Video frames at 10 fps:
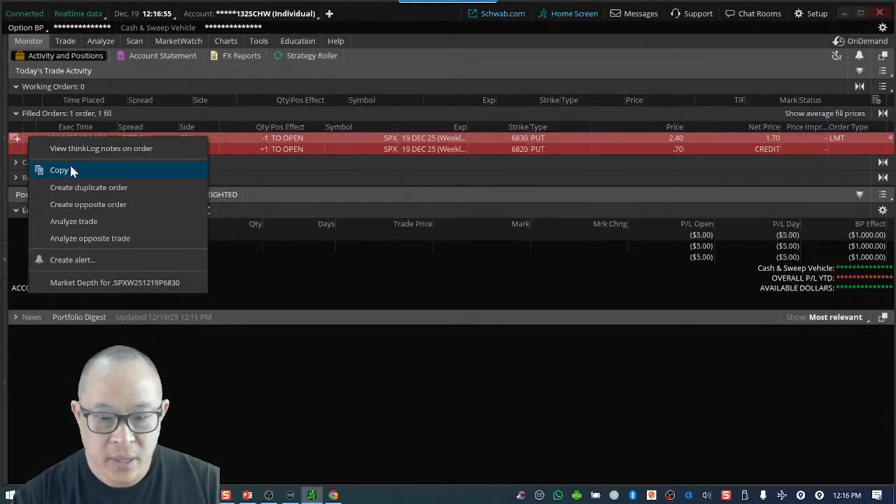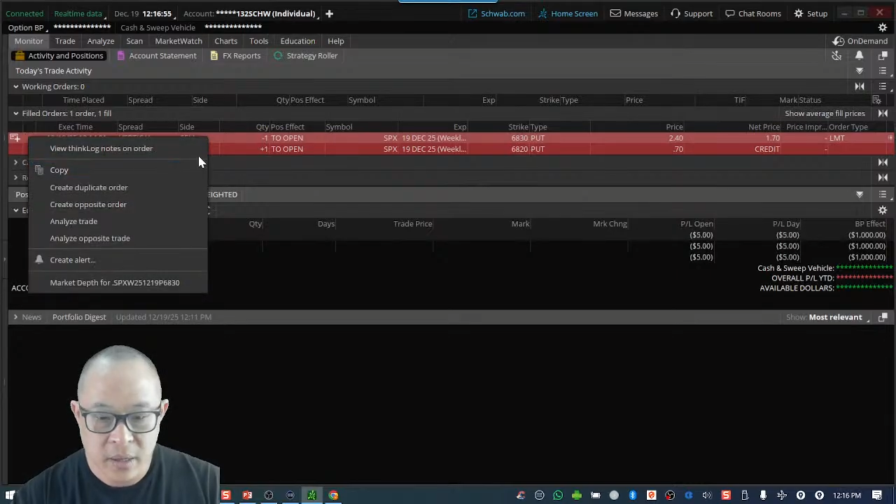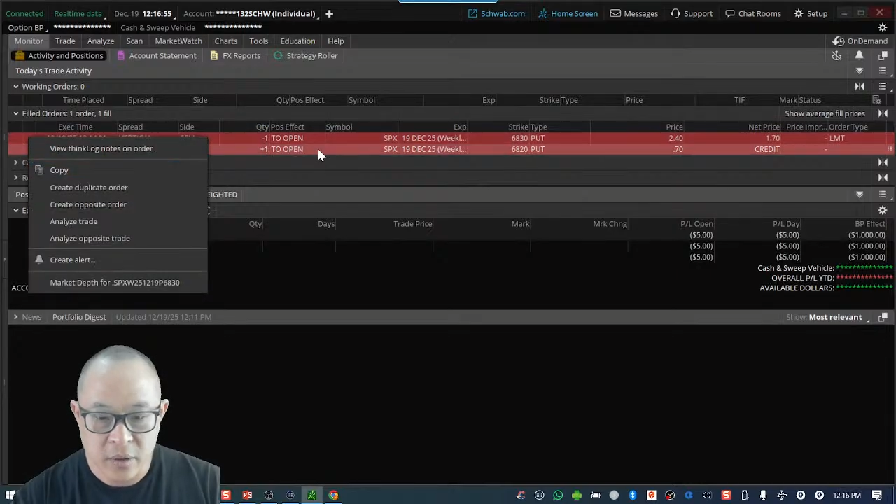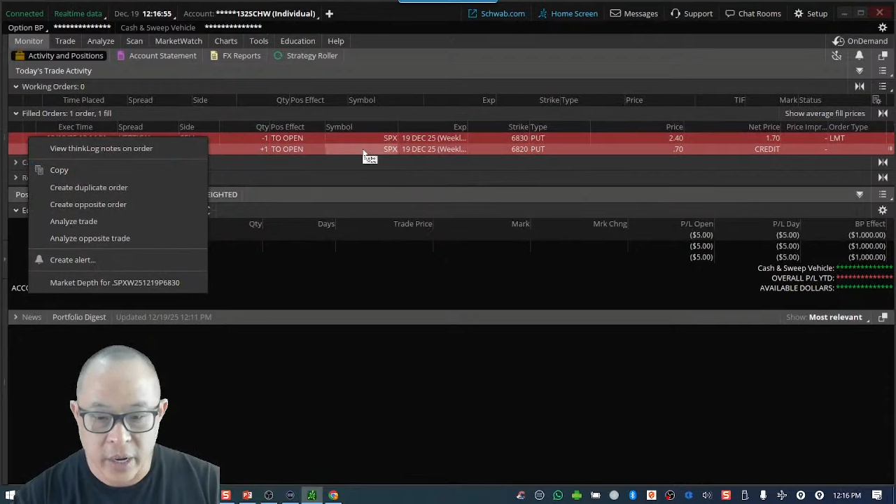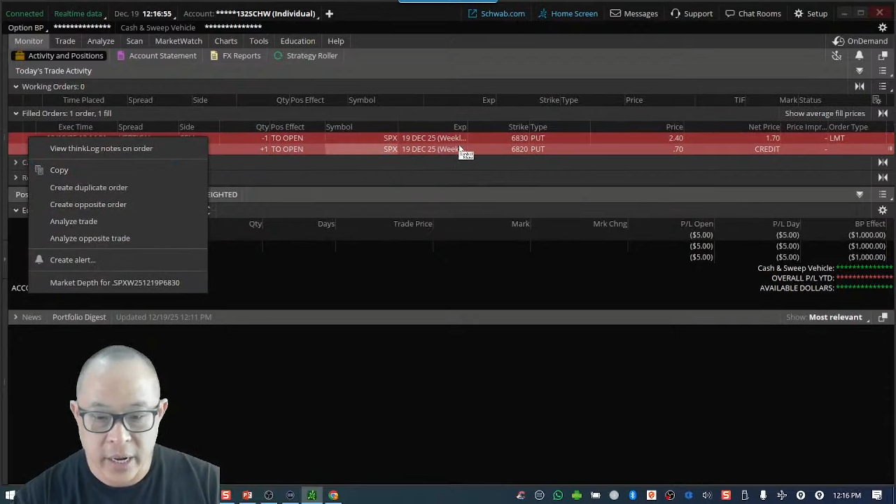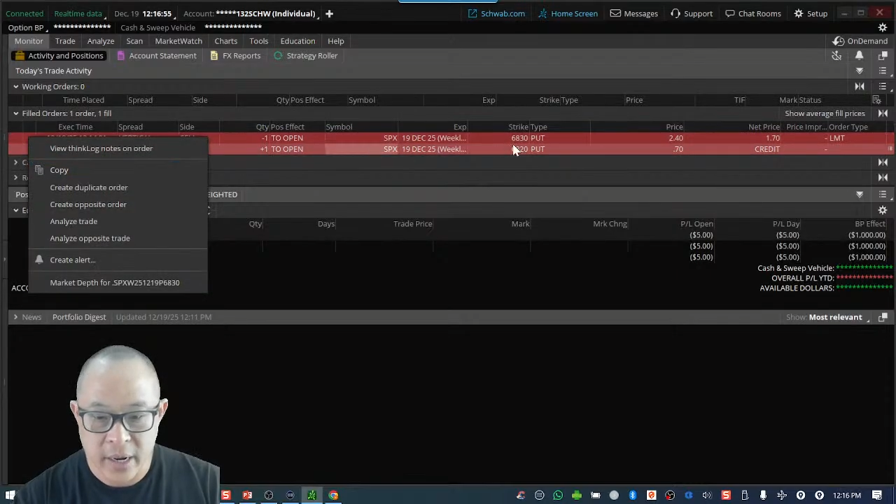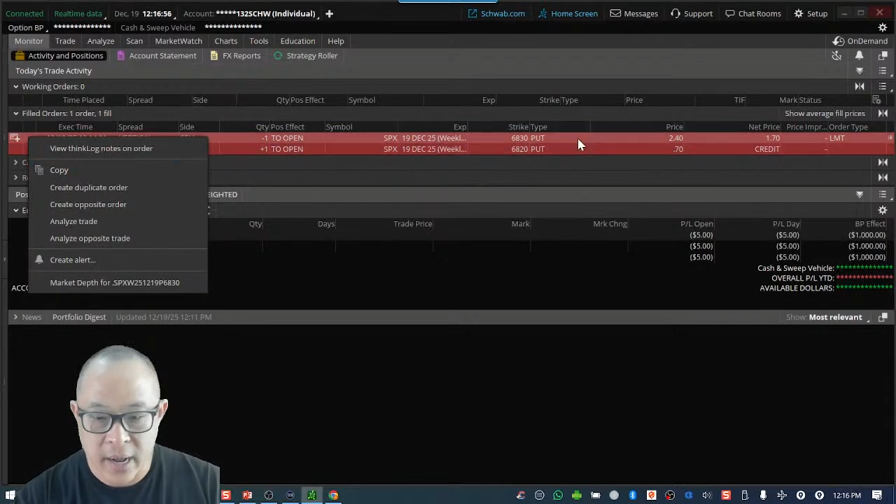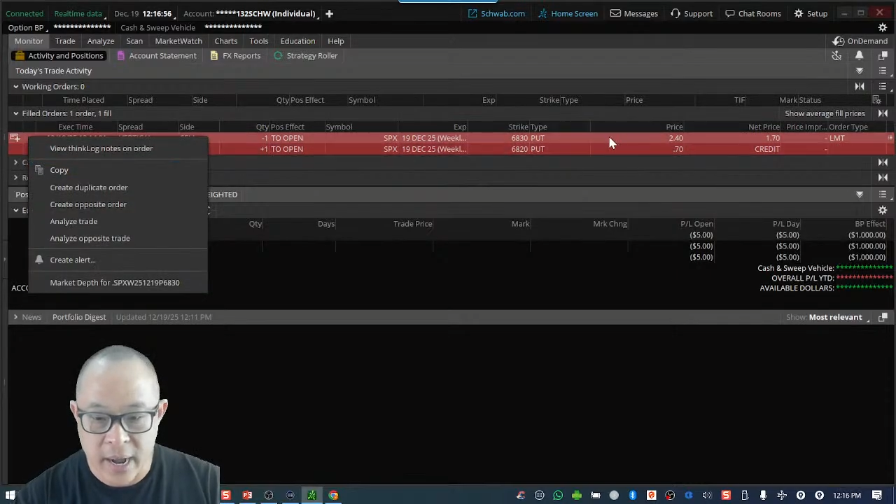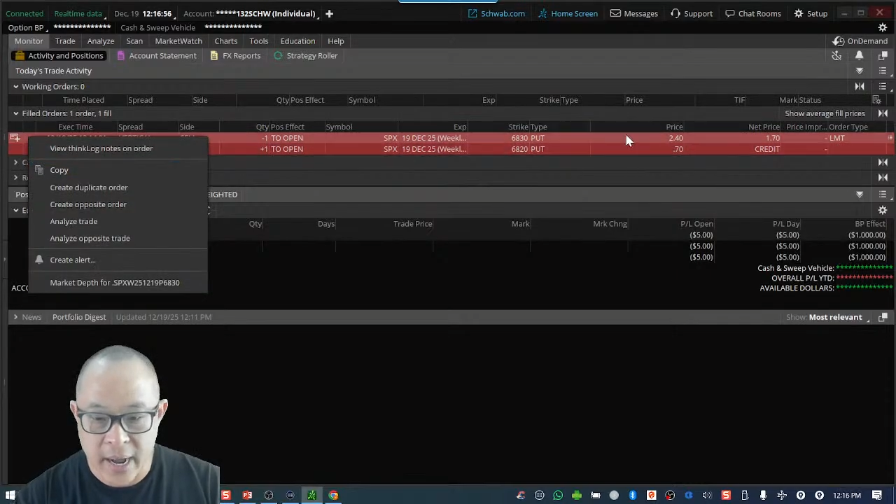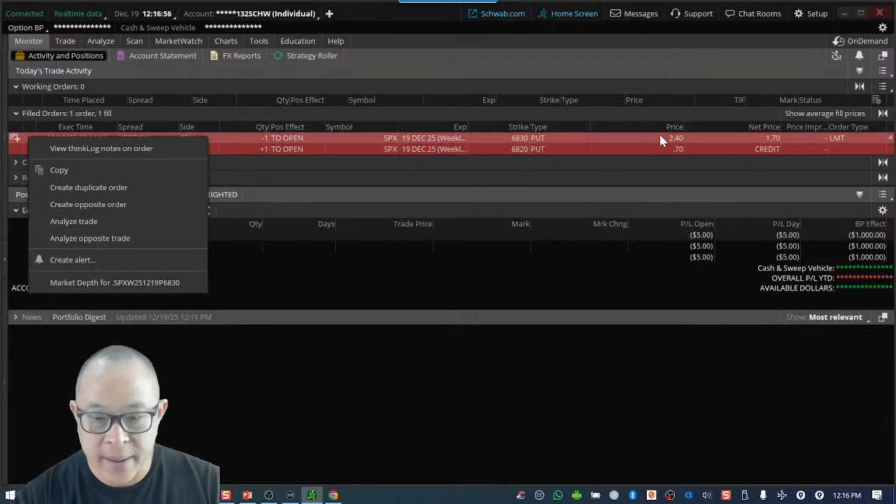right?
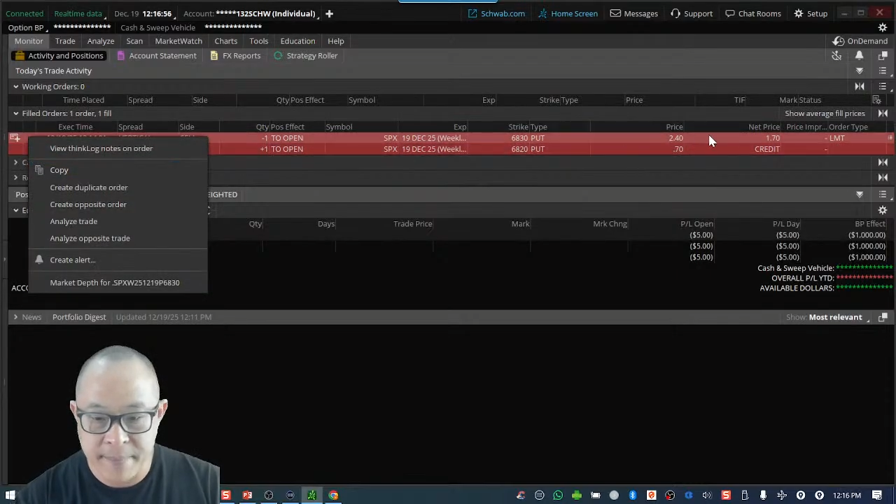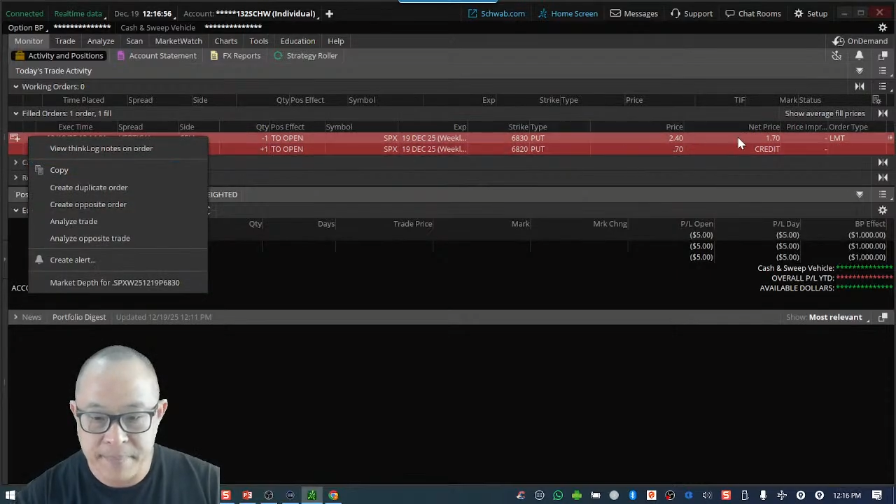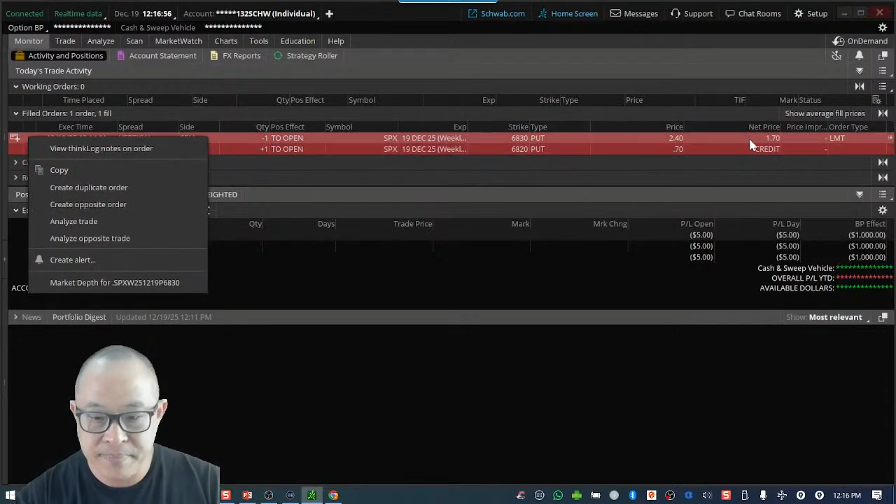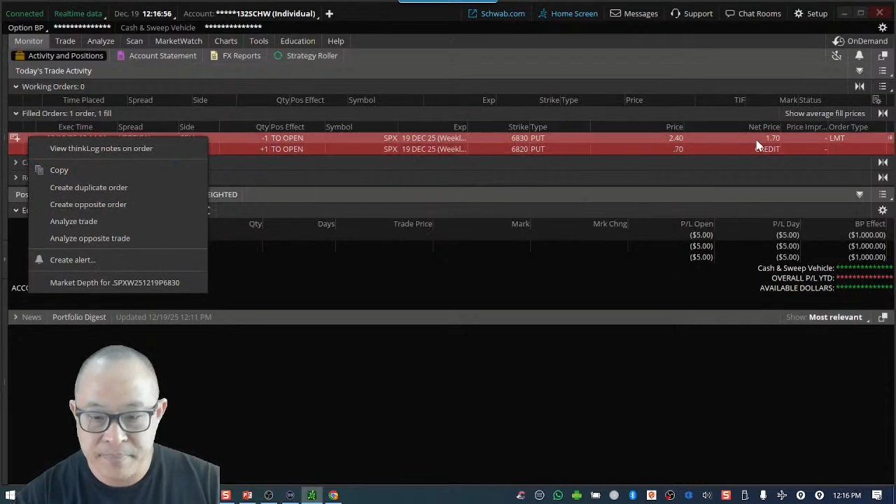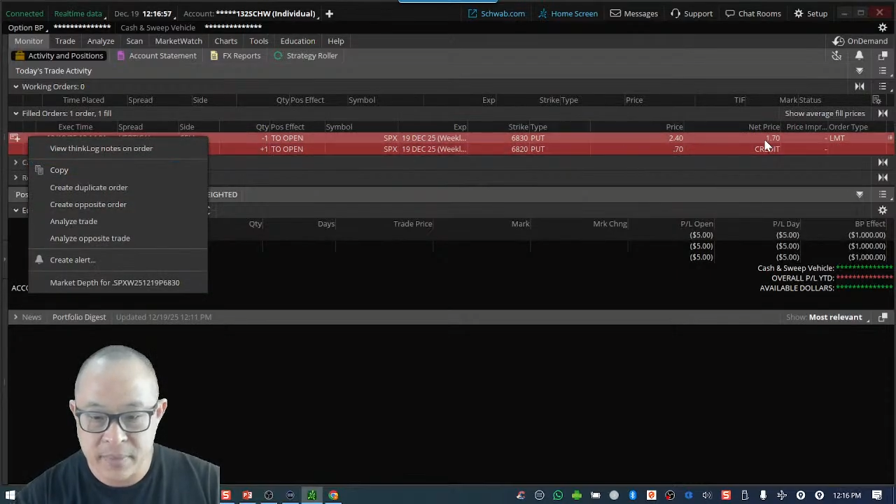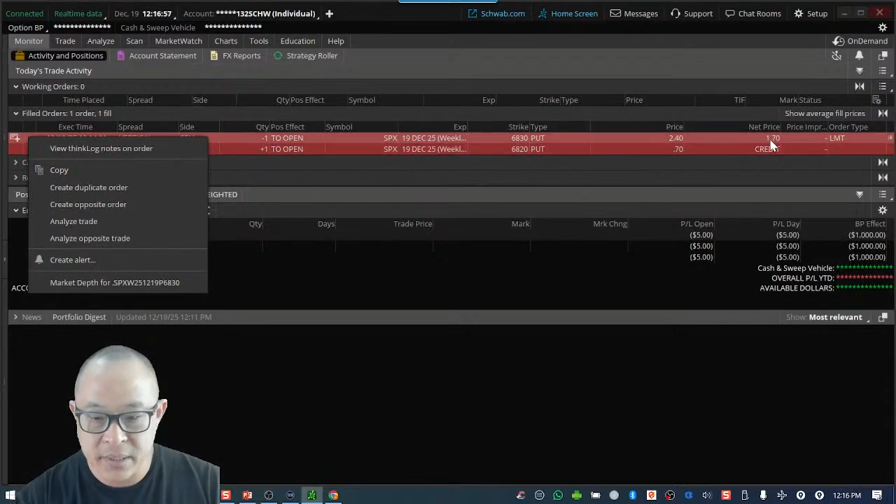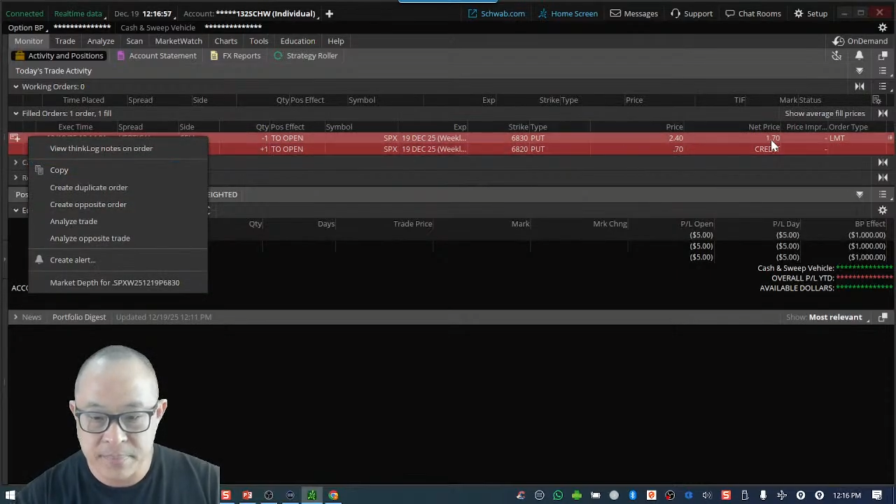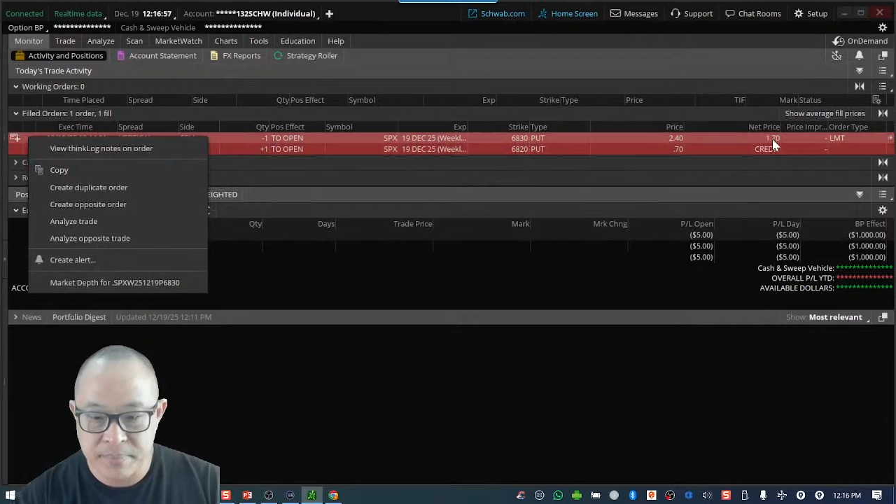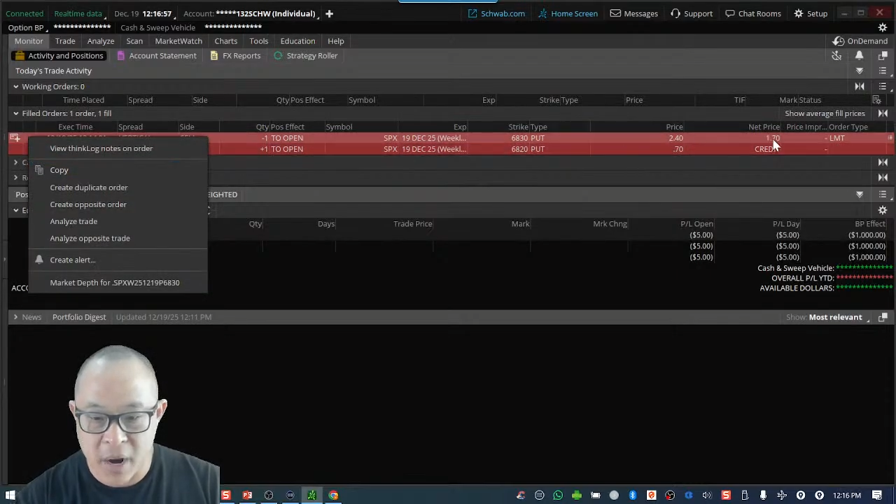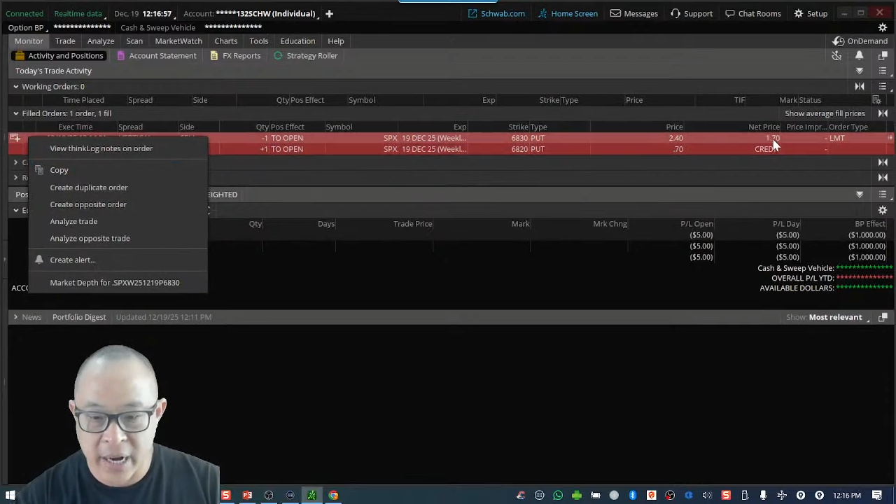I
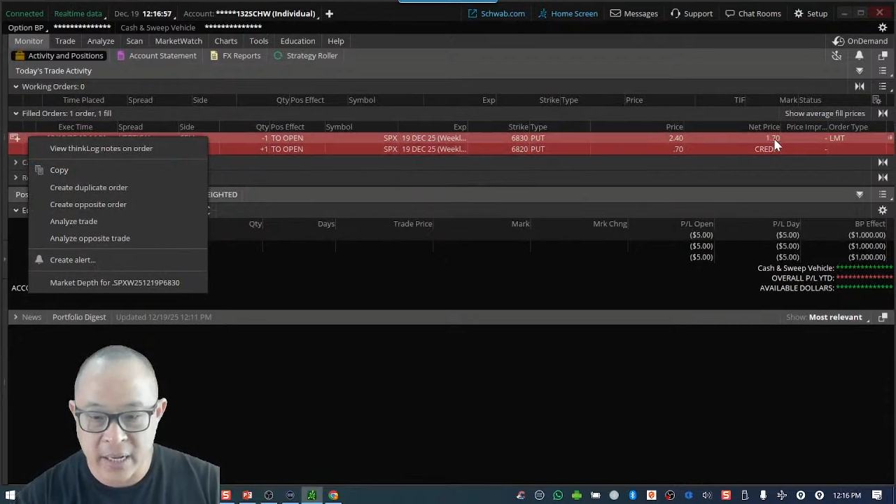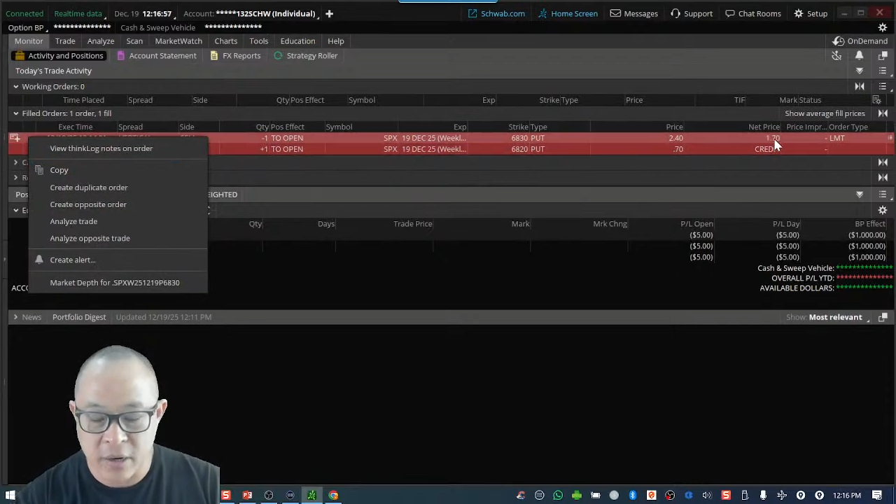bought it,